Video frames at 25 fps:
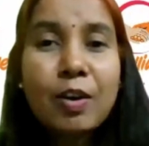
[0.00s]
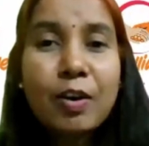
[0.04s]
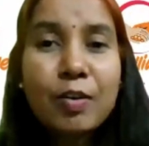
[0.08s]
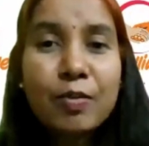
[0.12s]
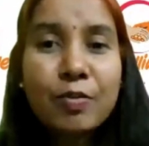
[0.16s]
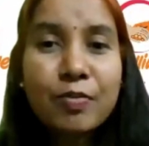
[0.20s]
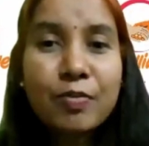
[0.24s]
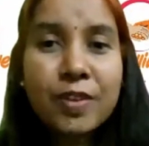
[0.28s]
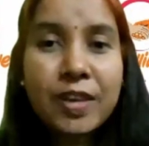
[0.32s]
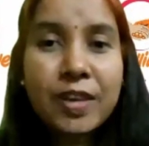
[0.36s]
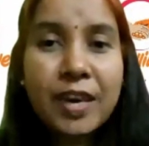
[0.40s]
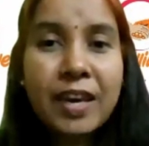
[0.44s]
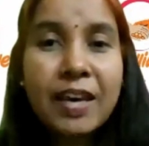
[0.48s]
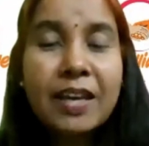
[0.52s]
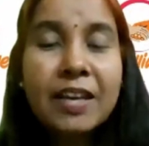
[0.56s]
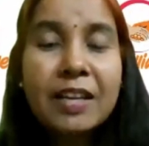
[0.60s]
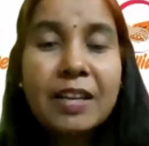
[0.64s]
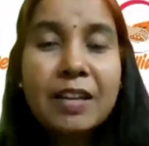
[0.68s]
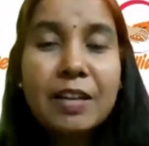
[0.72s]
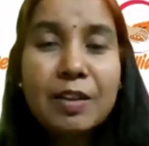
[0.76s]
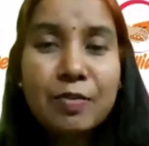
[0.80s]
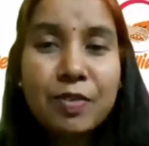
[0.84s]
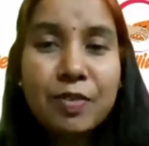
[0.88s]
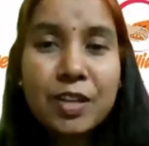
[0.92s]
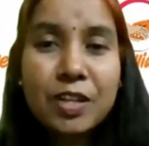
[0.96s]
a lot of
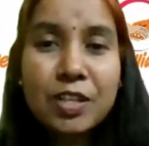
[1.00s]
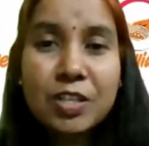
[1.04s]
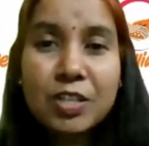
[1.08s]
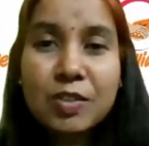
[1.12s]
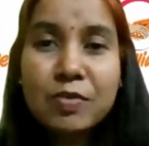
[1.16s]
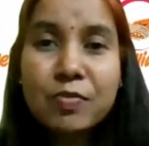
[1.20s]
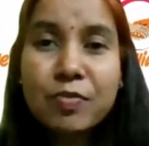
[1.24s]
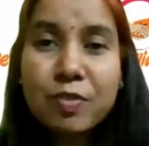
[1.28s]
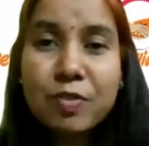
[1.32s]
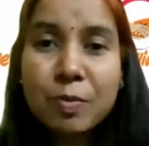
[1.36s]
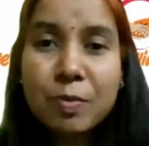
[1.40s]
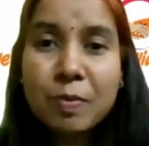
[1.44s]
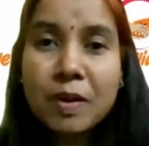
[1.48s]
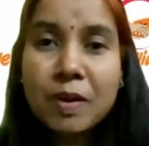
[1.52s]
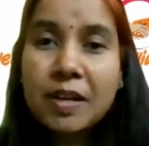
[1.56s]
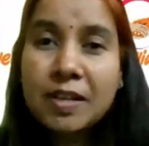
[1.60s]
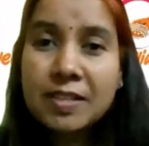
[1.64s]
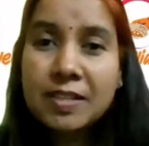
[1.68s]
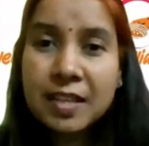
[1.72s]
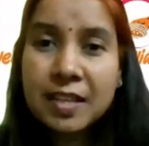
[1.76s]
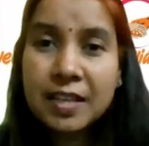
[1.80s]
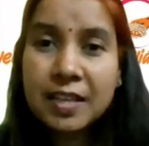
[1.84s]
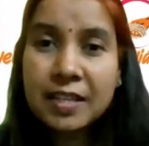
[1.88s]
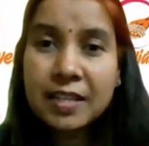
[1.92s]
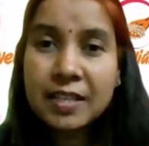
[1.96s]
care and affection from
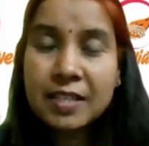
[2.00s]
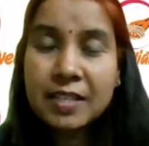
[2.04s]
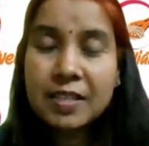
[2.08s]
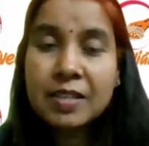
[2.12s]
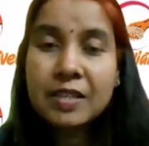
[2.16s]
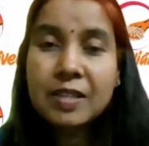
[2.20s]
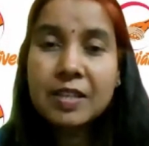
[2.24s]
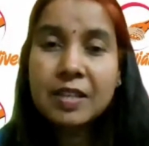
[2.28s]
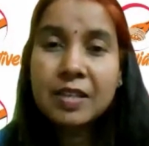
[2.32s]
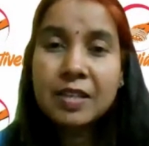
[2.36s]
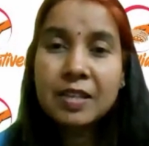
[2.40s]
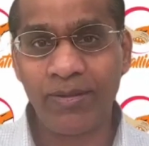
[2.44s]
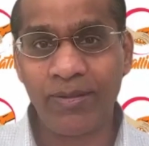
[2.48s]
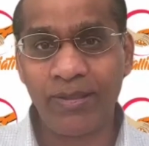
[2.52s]
our side.